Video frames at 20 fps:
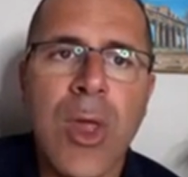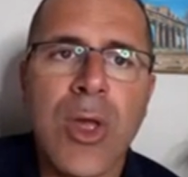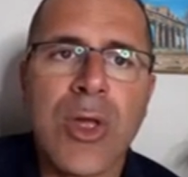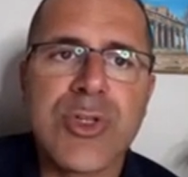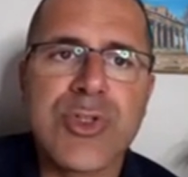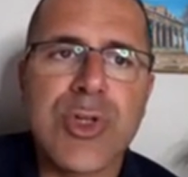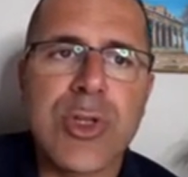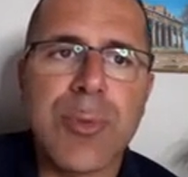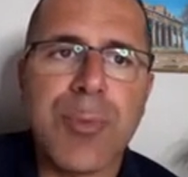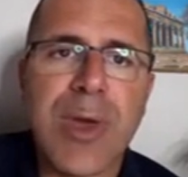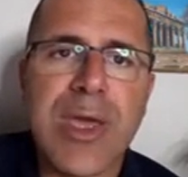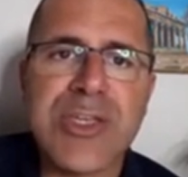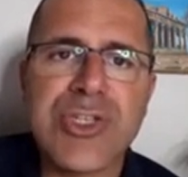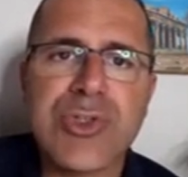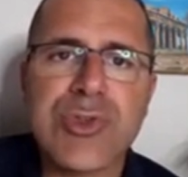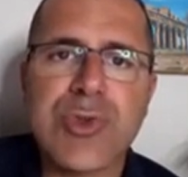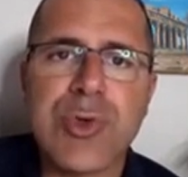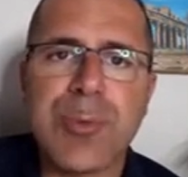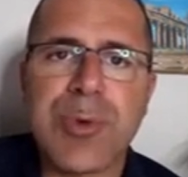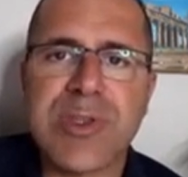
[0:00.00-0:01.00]
So the
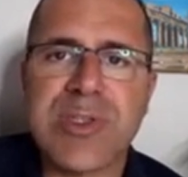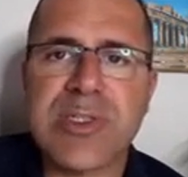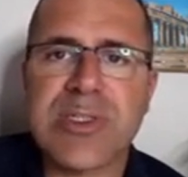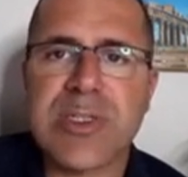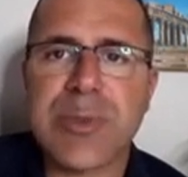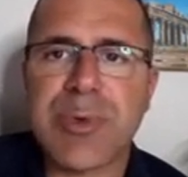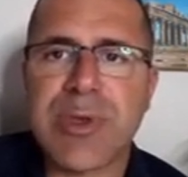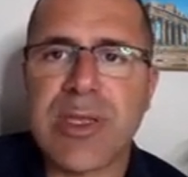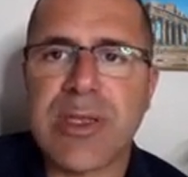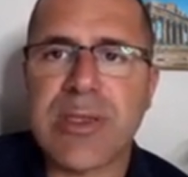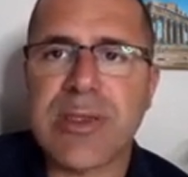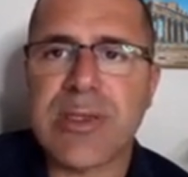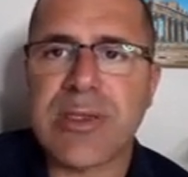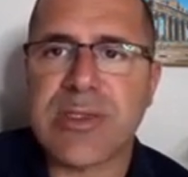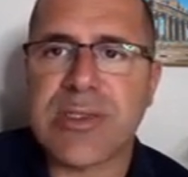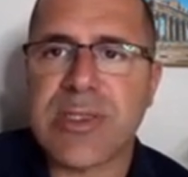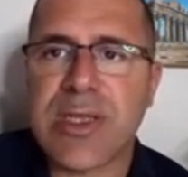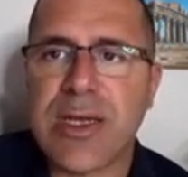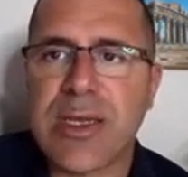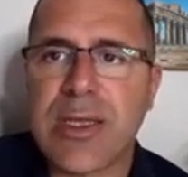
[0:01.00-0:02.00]
patients who participated in the
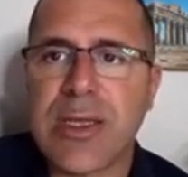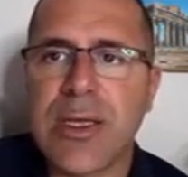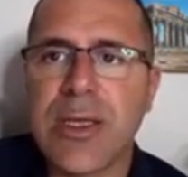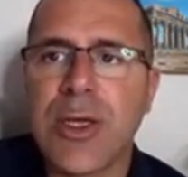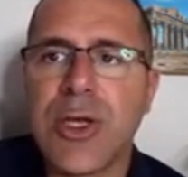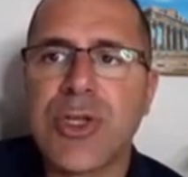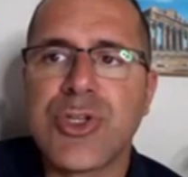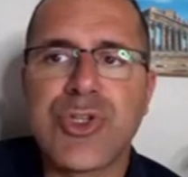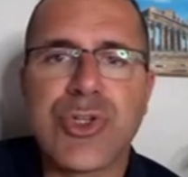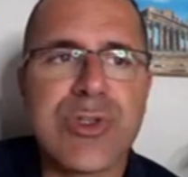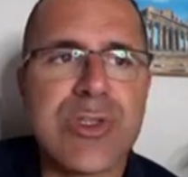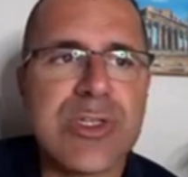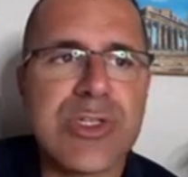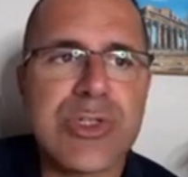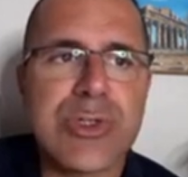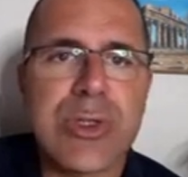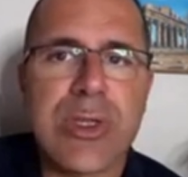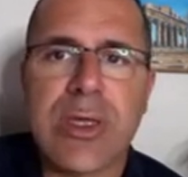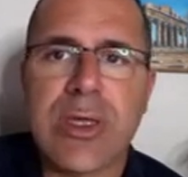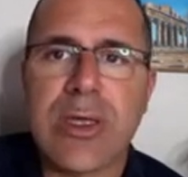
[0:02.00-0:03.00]
study
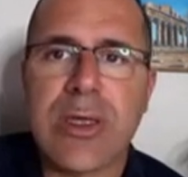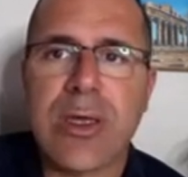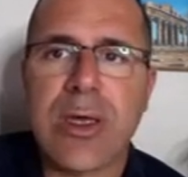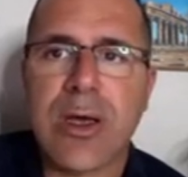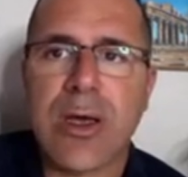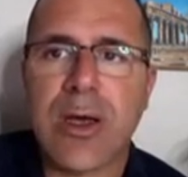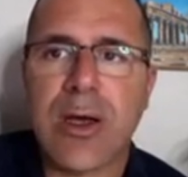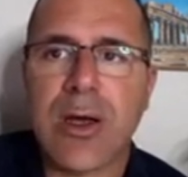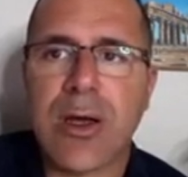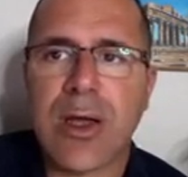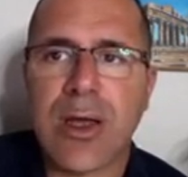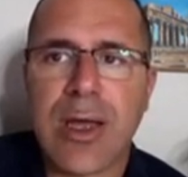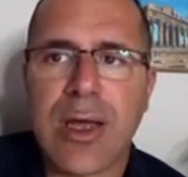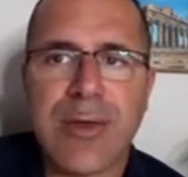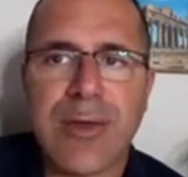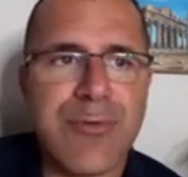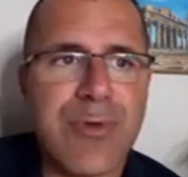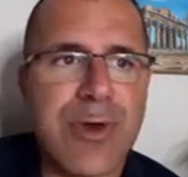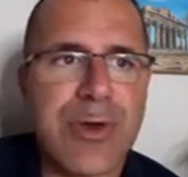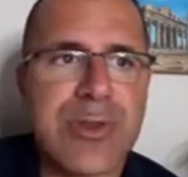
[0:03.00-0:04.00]
traditionally
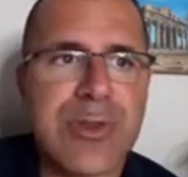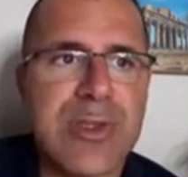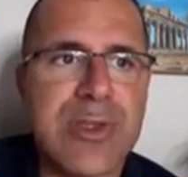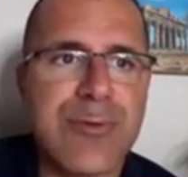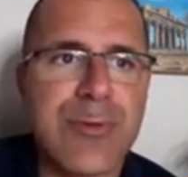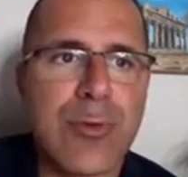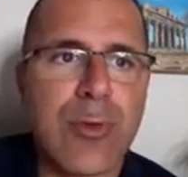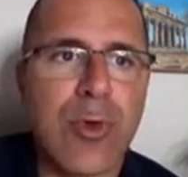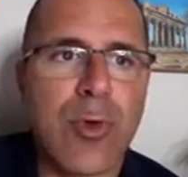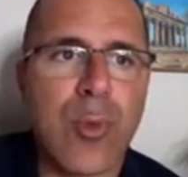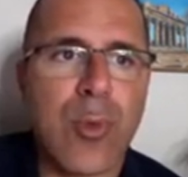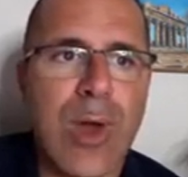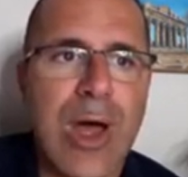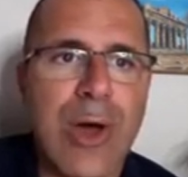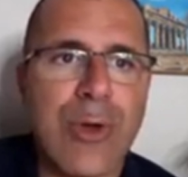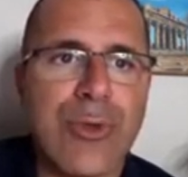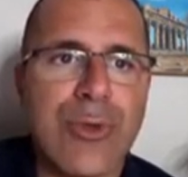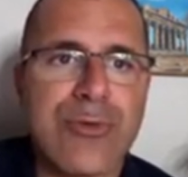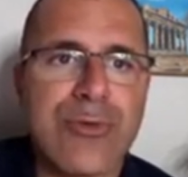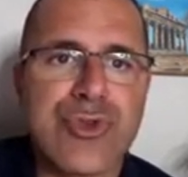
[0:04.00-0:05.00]
had very difficult
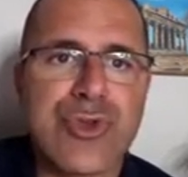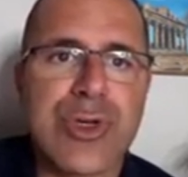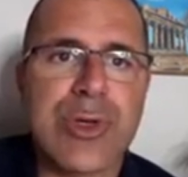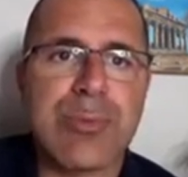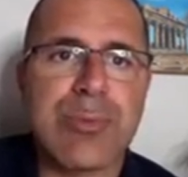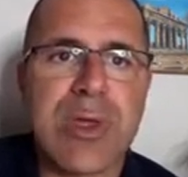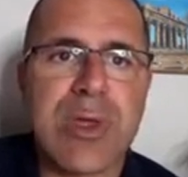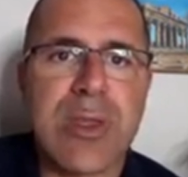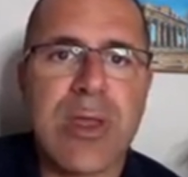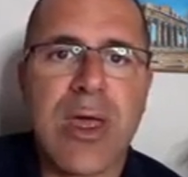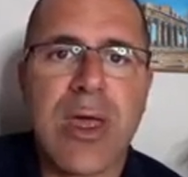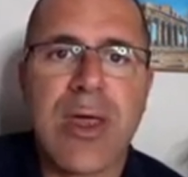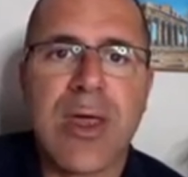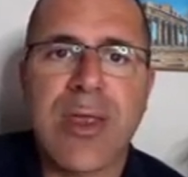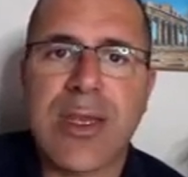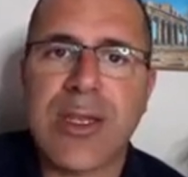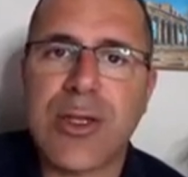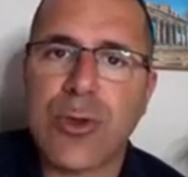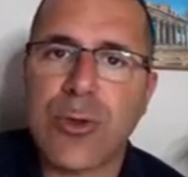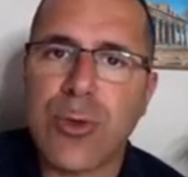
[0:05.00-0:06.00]
round of treatment
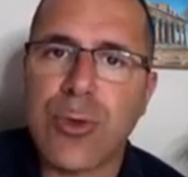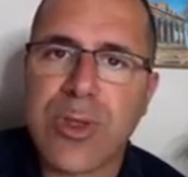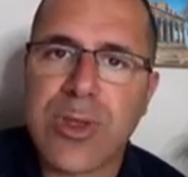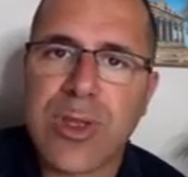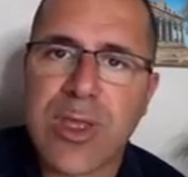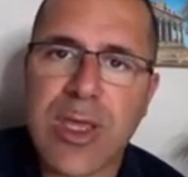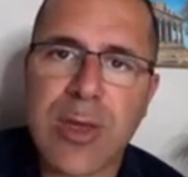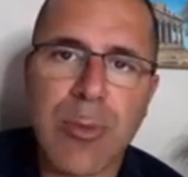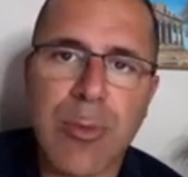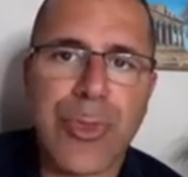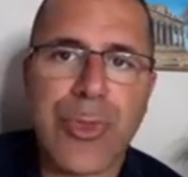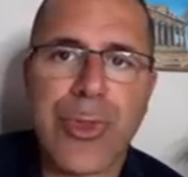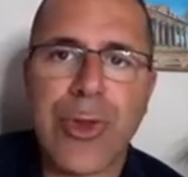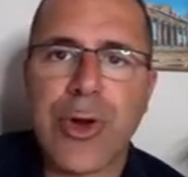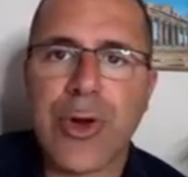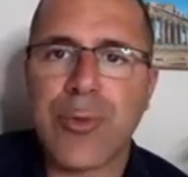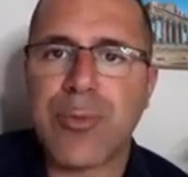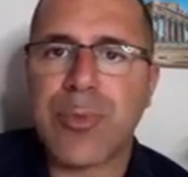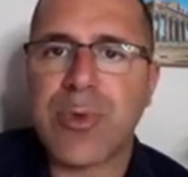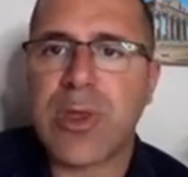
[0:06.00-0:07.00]
that included
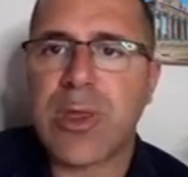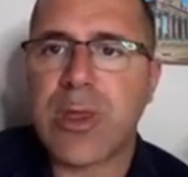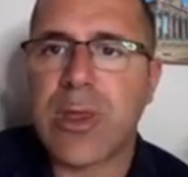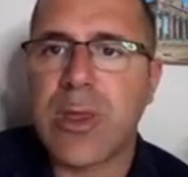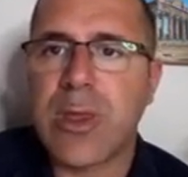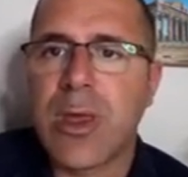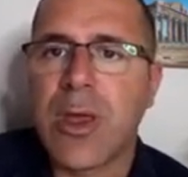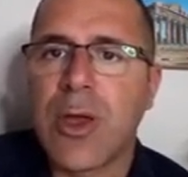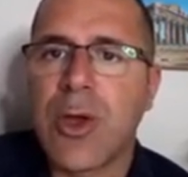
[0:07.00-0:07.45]
chemotherapy,